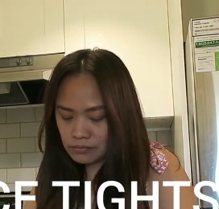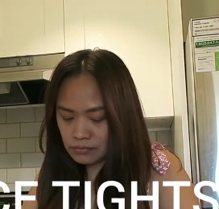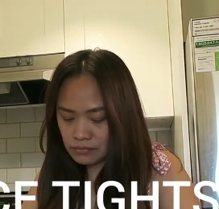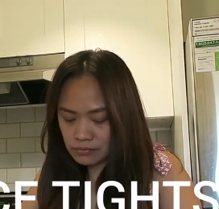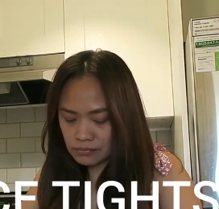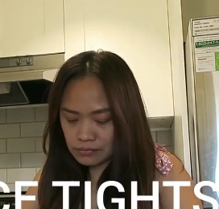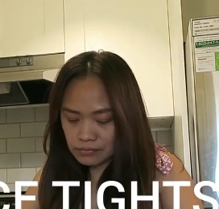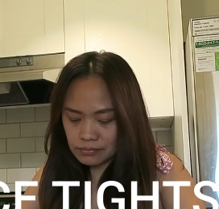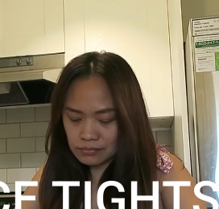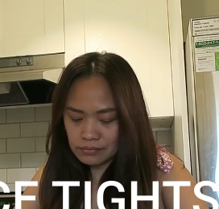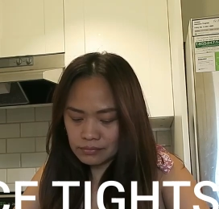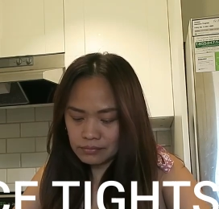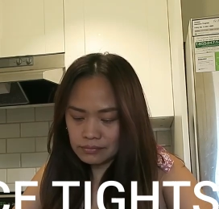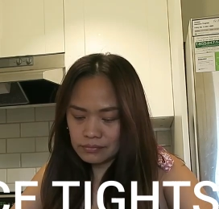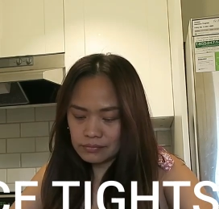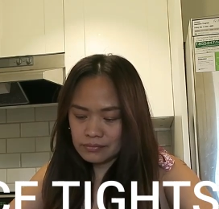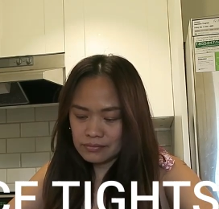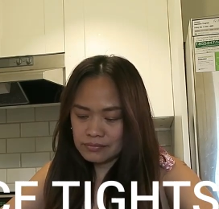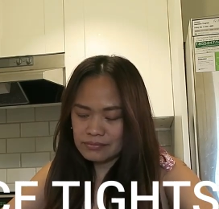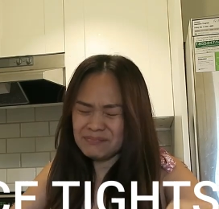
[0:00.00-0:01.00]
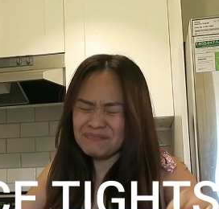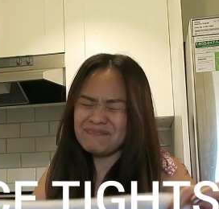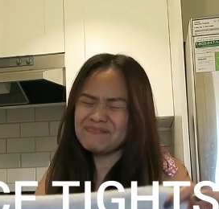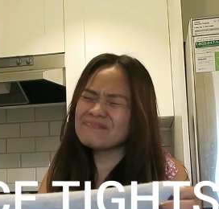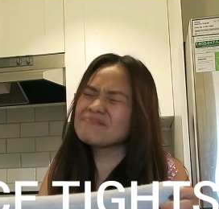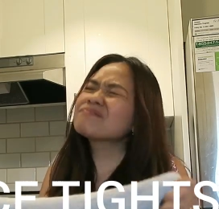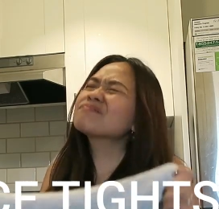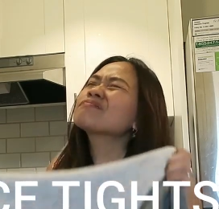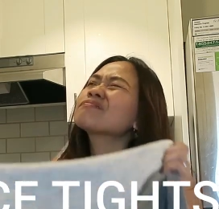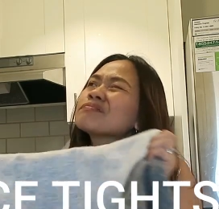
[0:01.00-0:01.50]

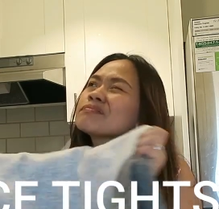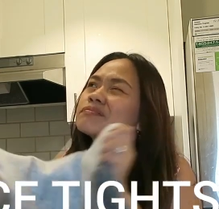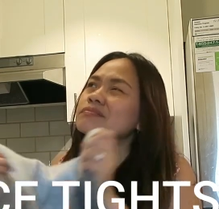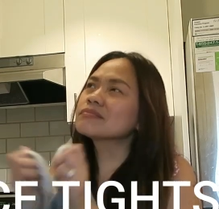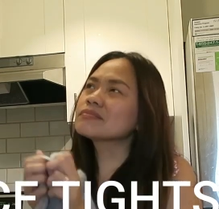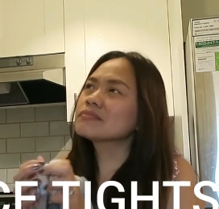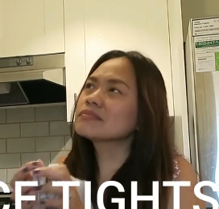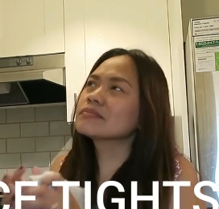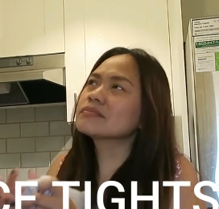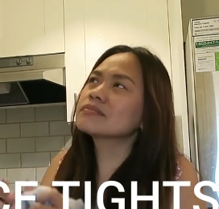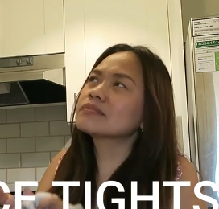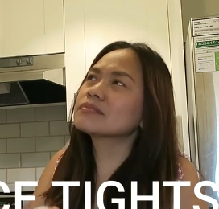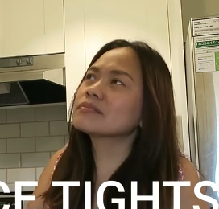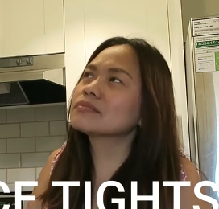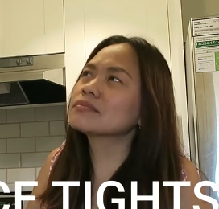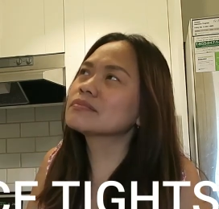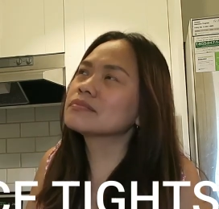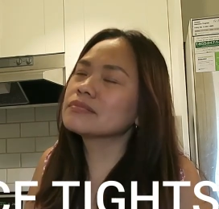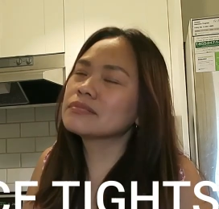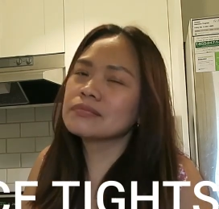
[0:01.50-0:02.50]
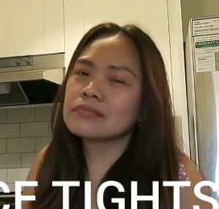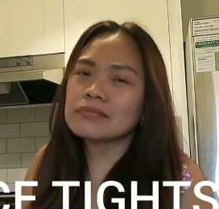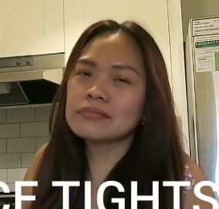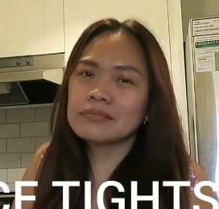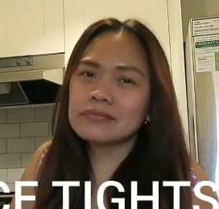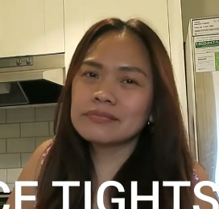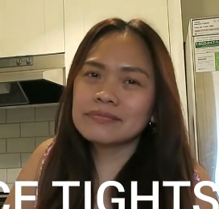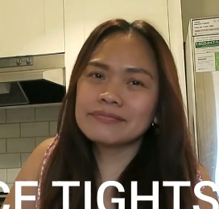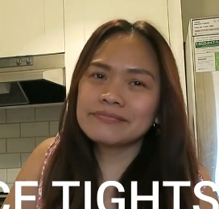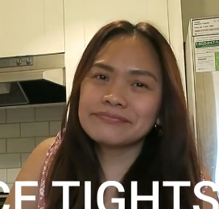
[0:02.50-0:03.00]

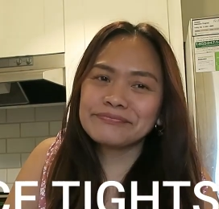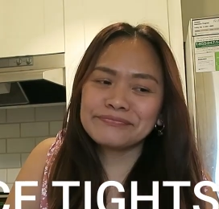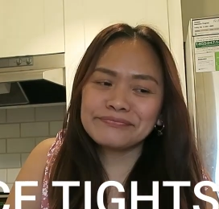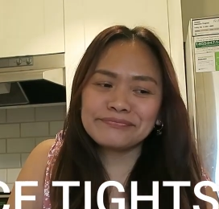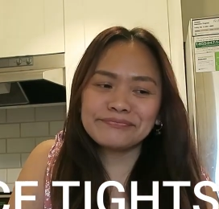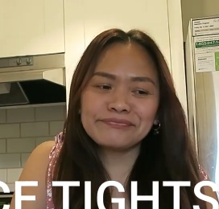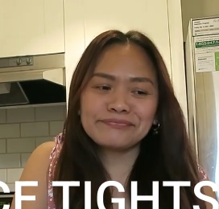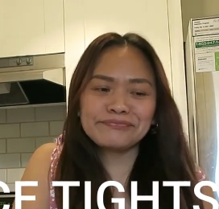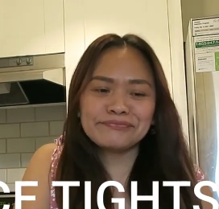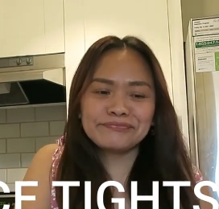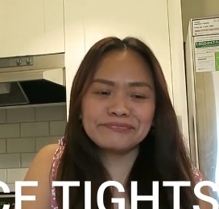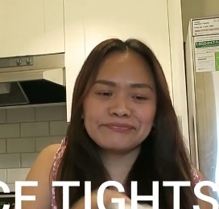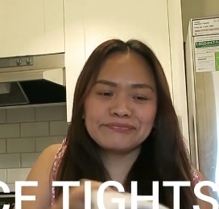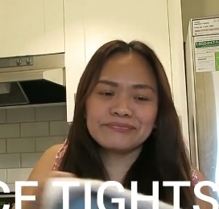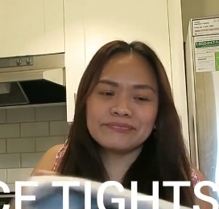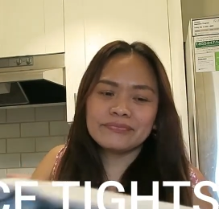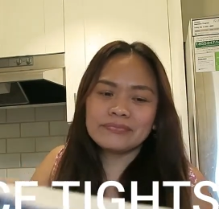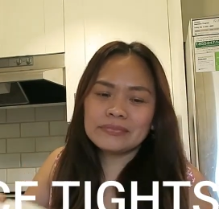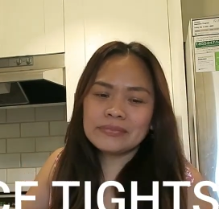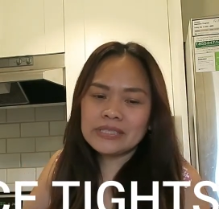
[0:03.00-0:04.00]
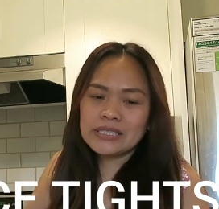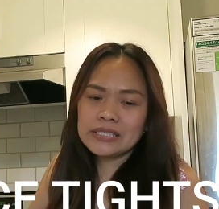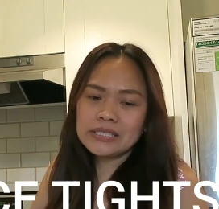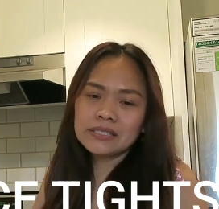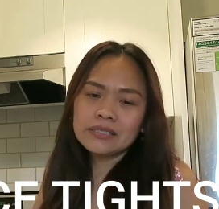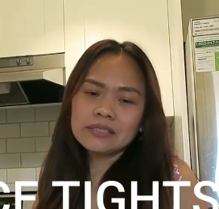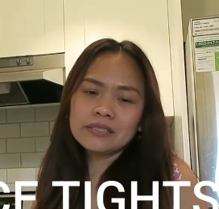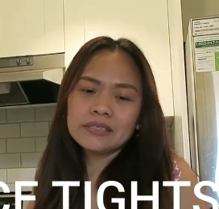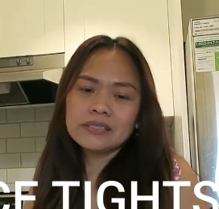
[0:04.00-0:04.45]
(silence)